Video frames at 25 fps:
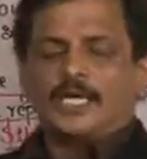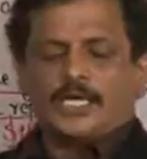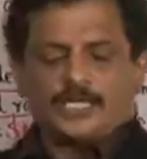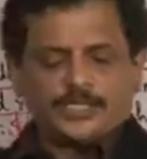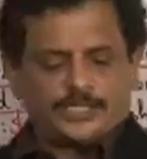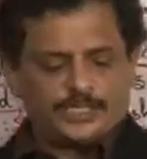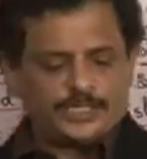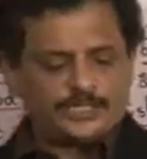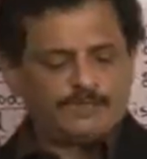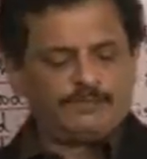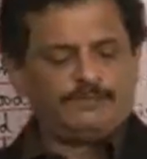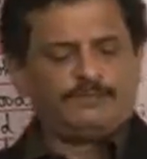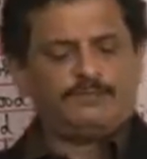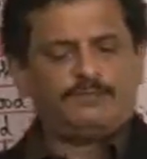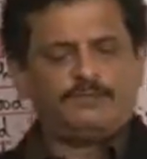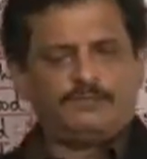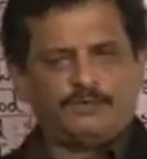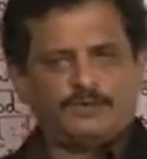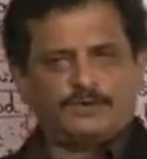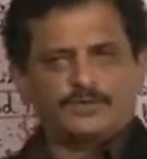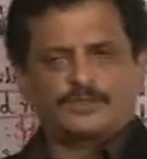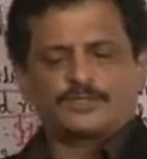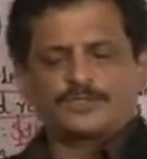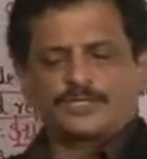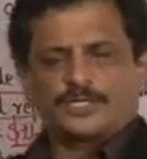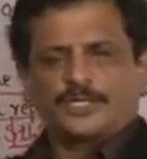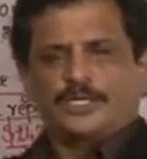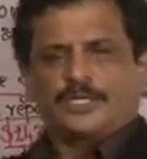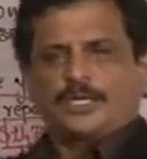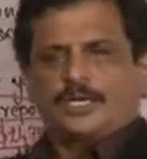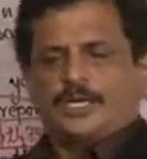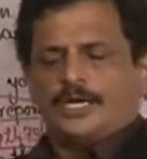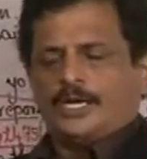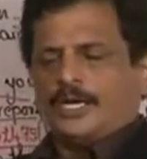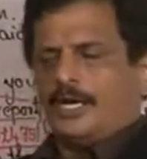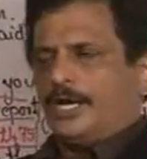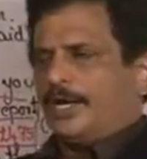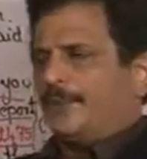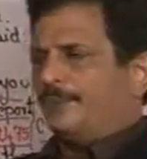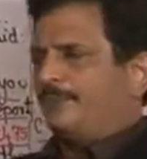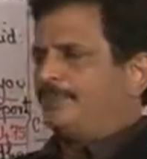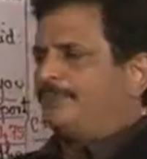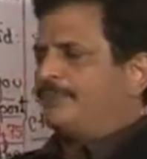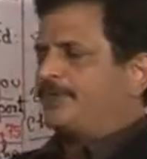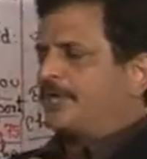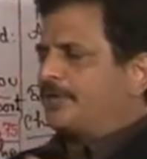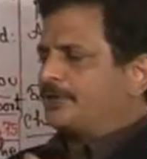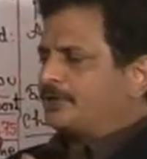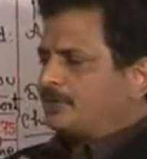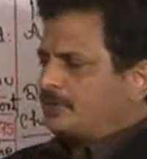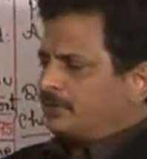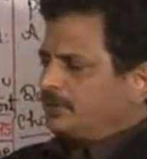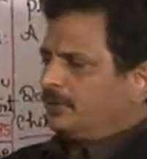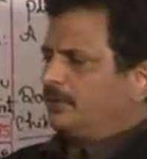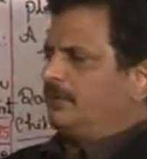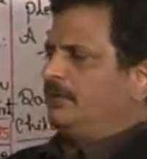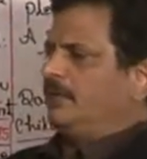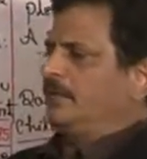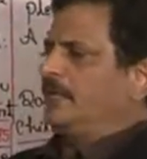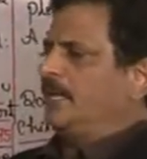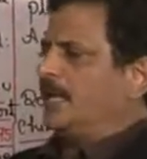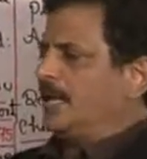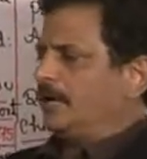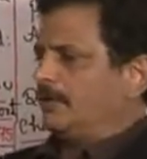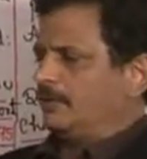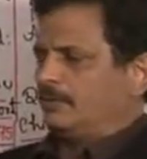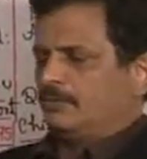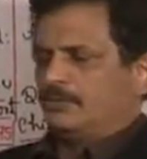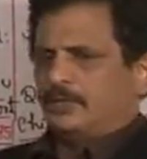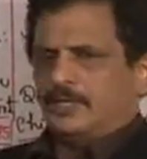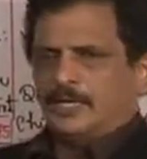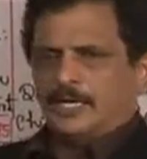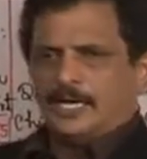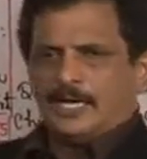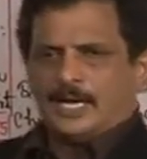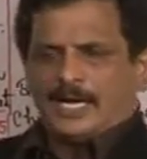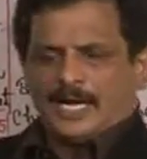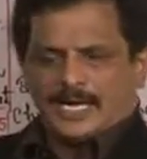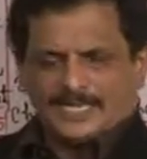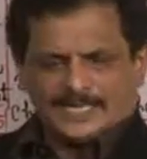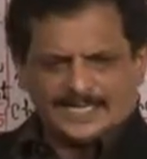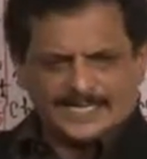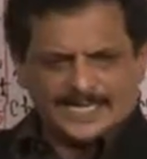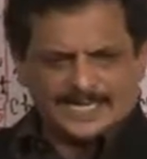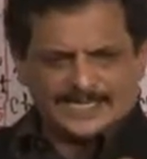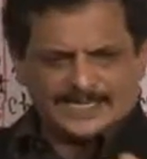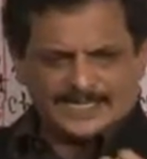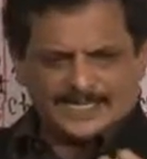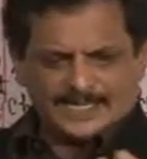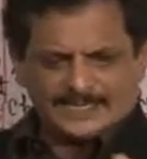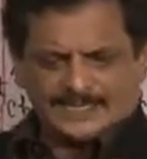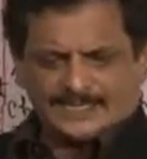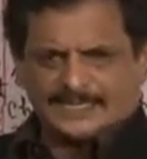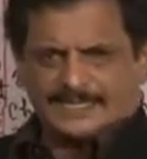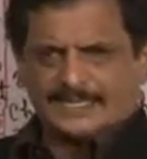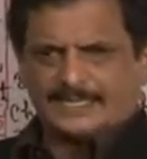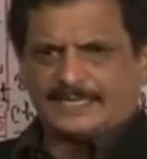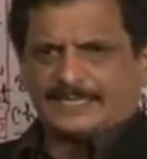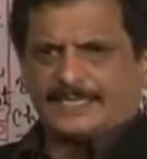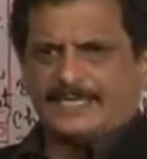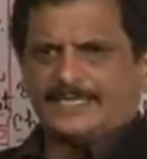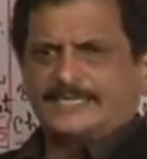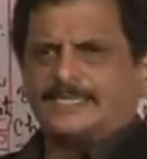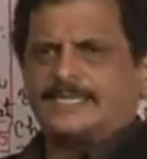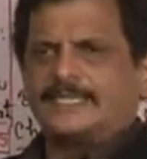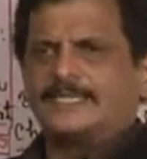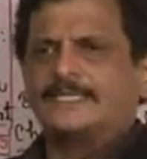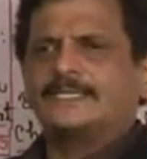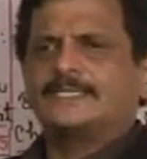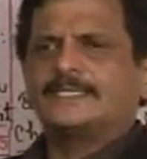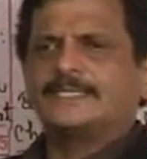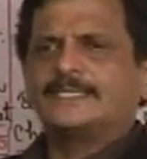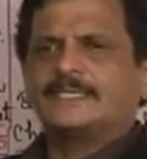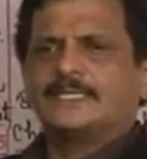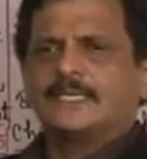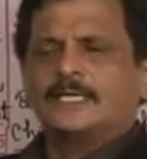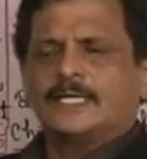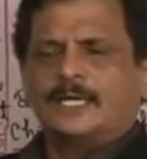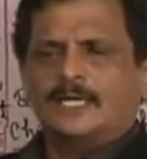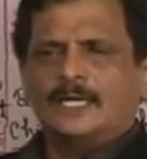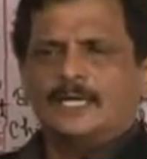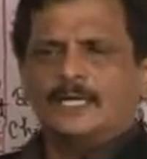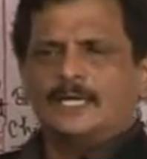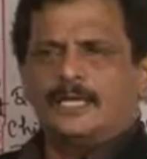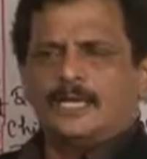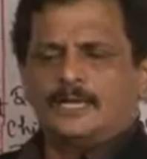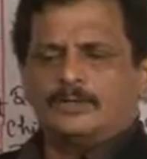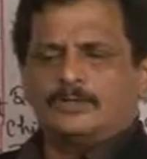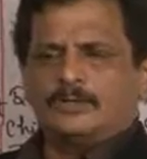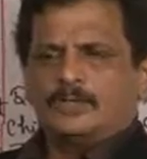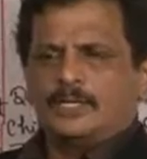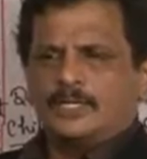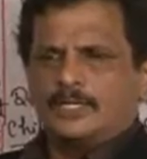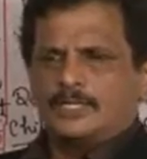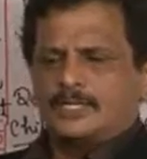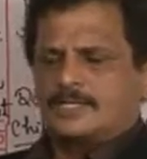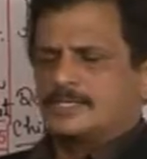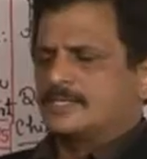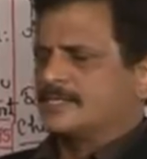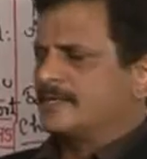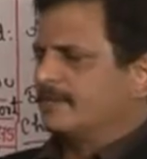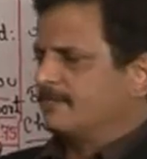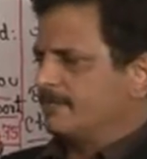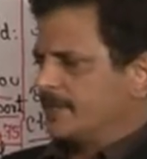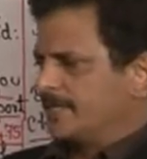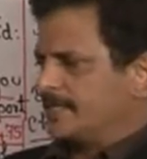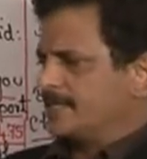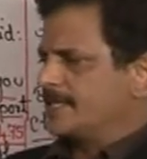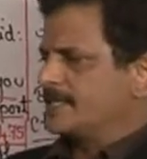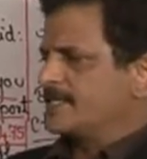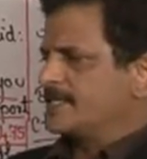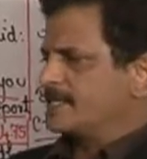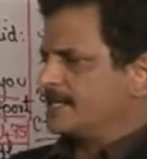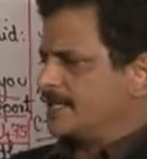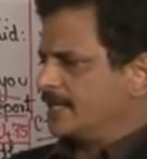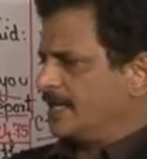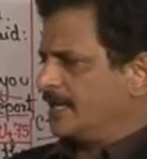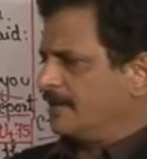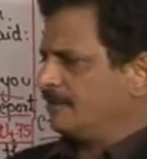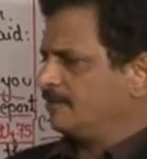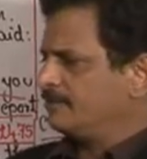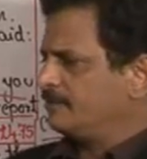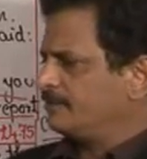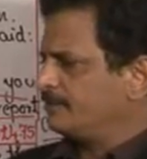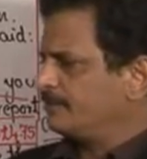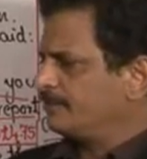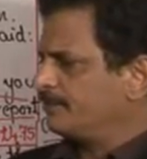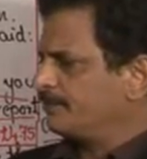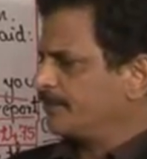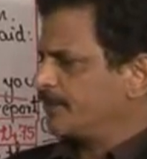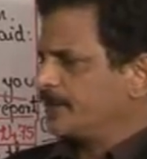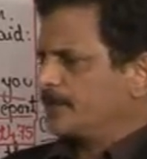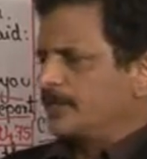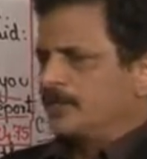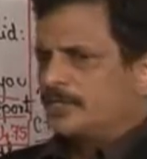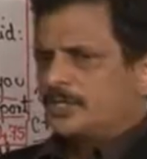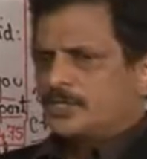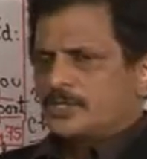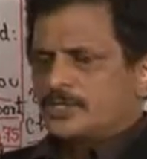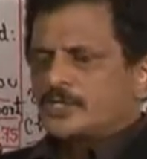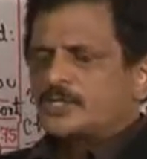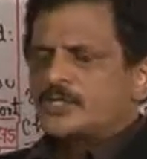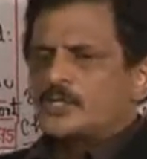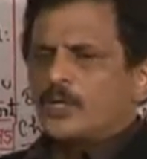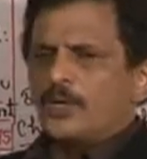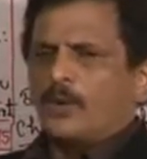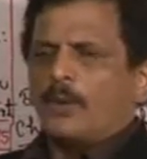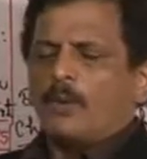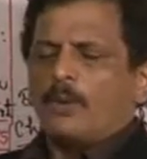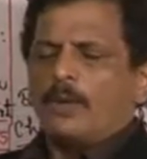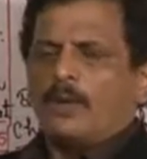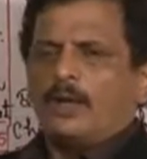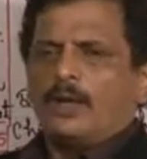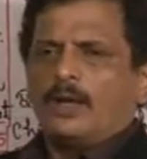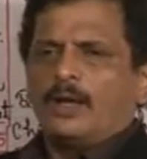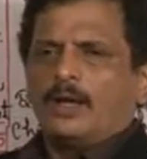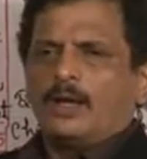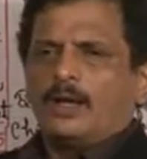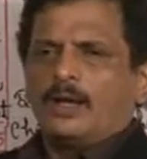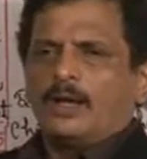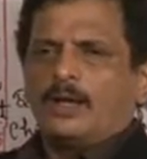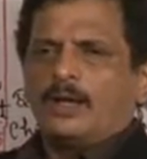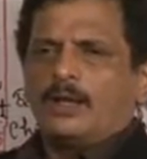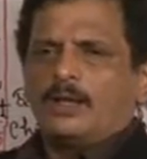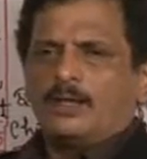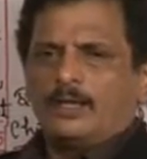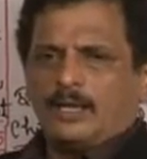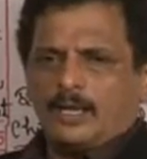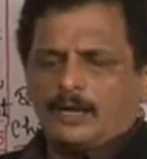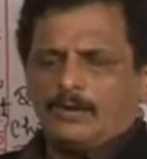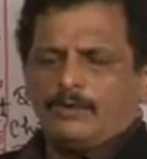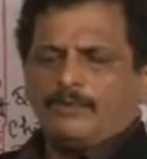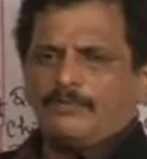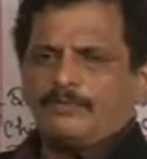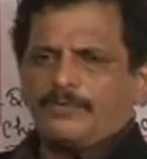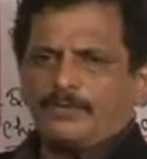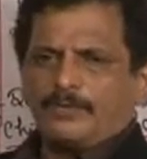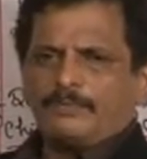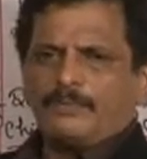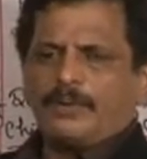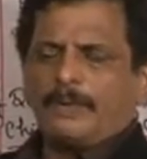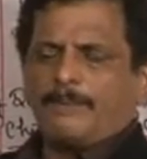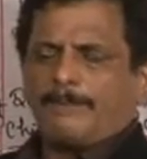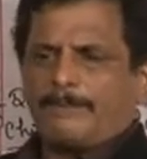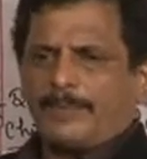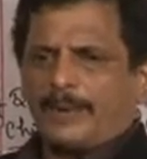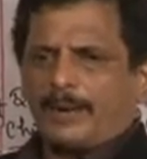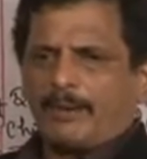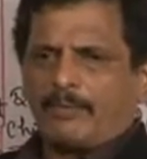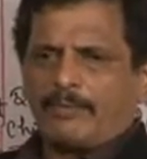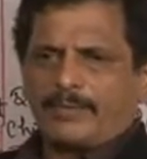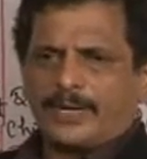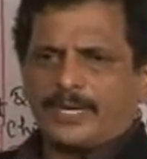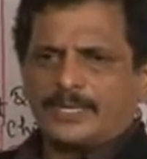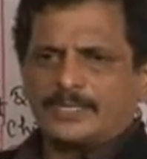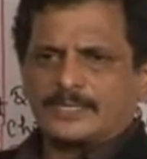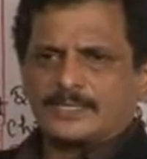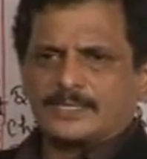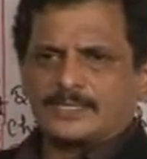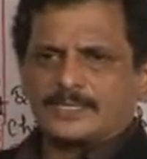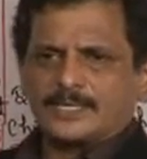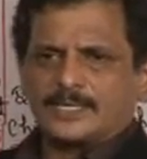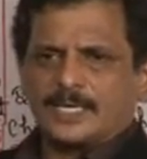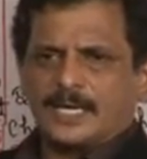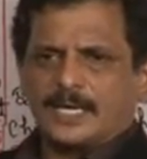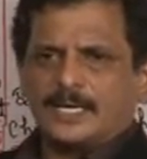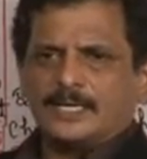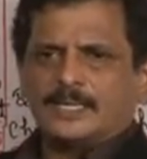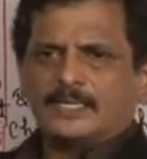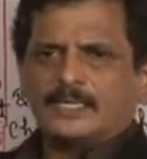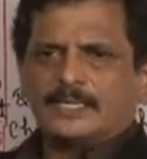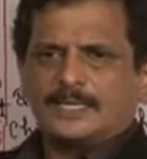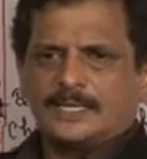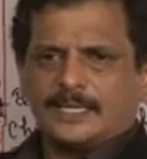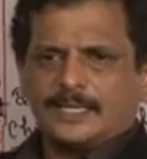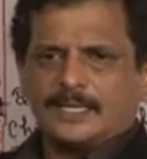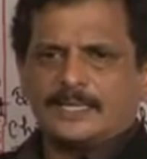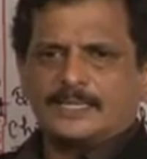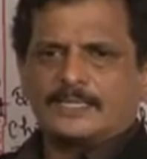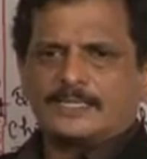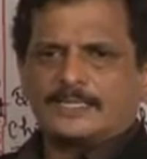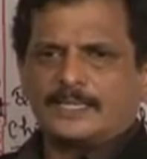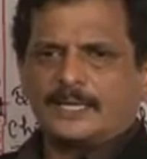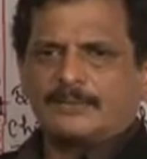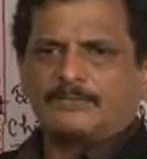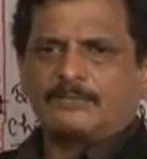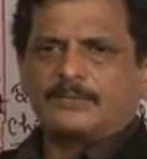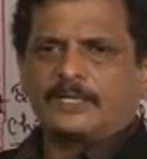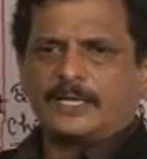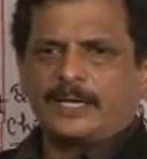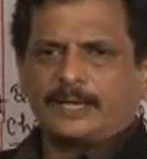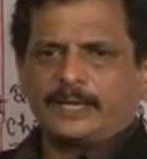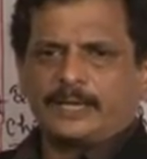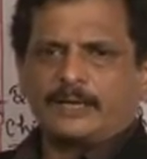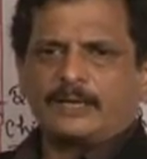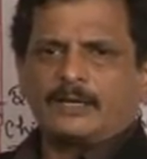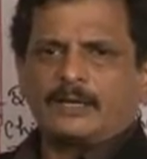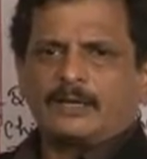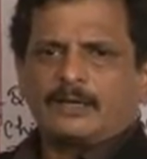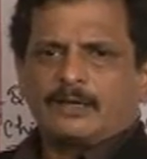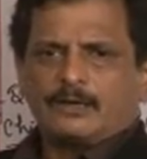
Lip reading: Dear folks, the true love, unadulterated love, is the mother's love. So love from your parents, it is something